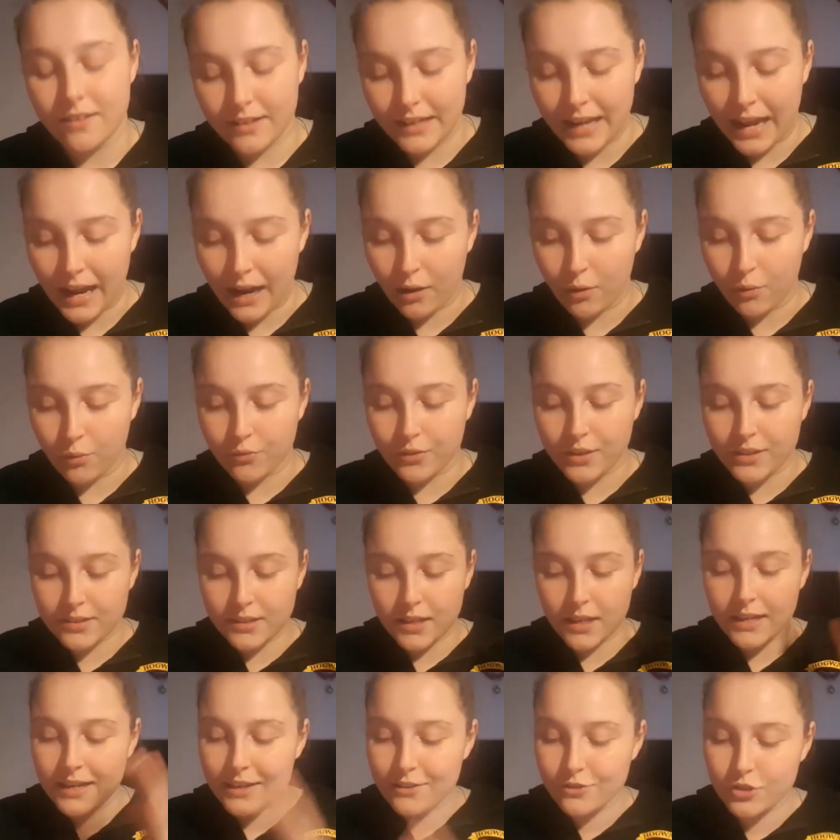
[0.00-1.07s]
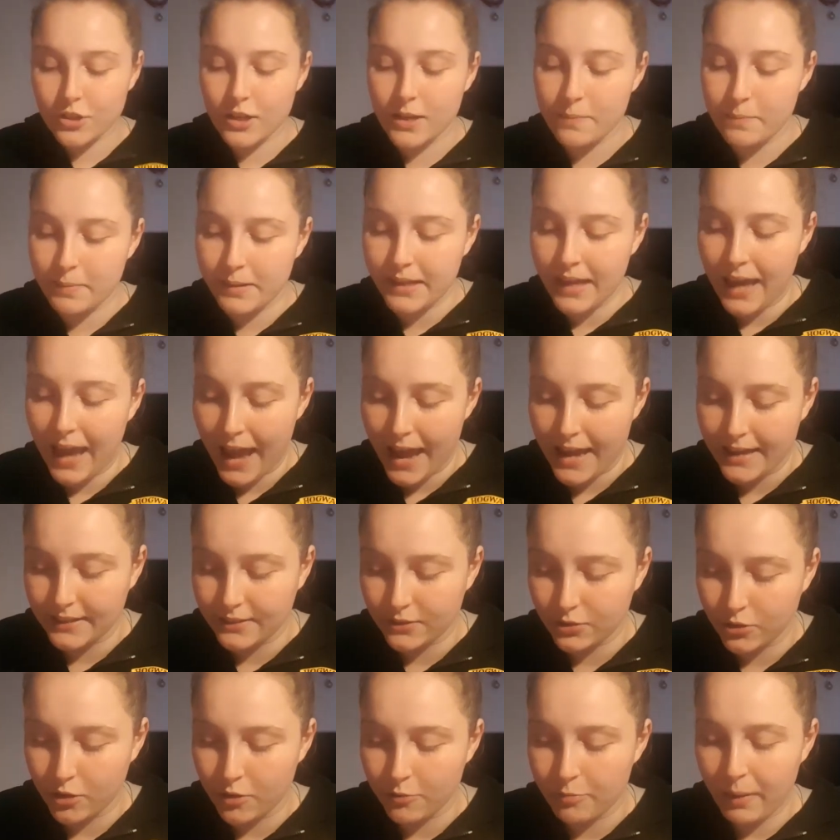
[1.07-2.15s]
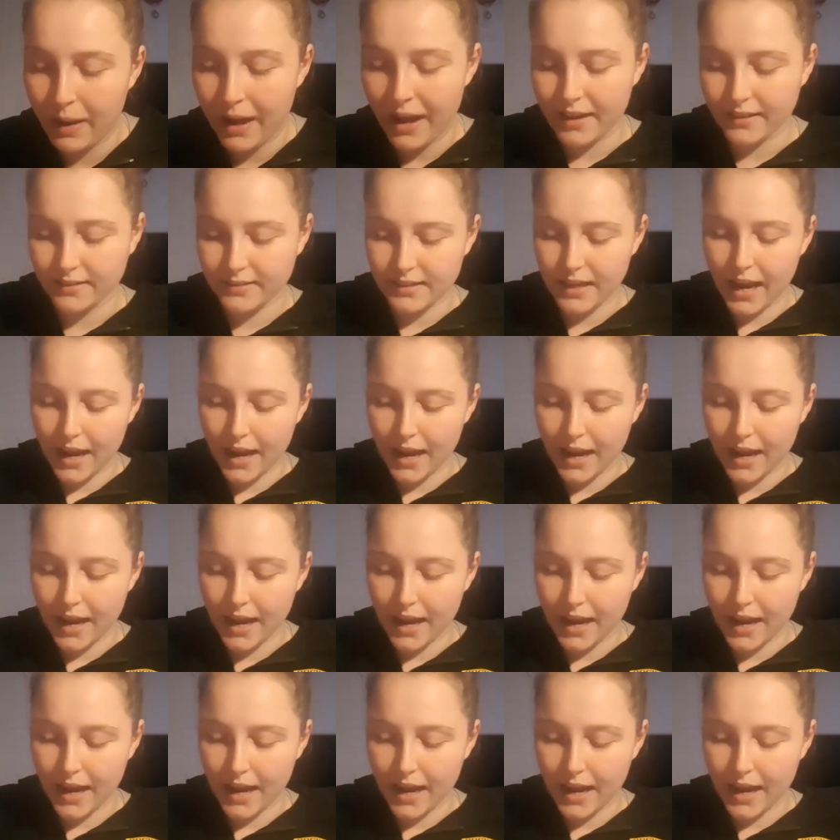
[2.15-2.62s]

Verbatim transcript: Now, this can literally be any sort of pets.